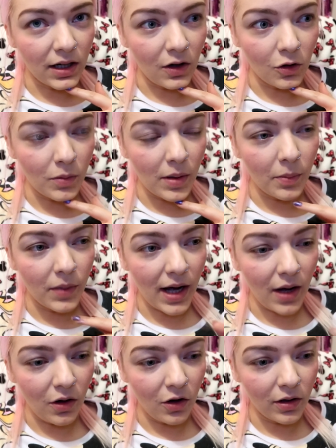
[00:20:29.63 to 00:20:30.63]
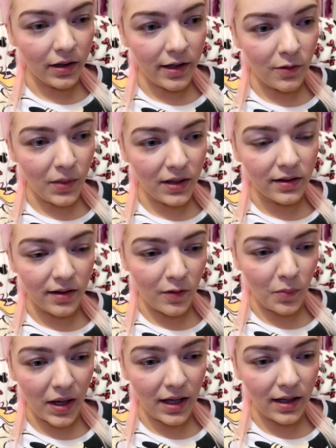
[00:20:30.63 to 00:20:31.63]
I can't remember how long he's been in
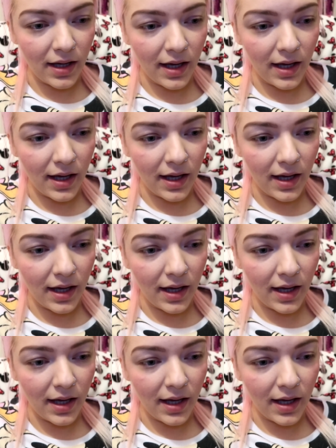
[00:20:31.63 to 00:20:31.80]
this pink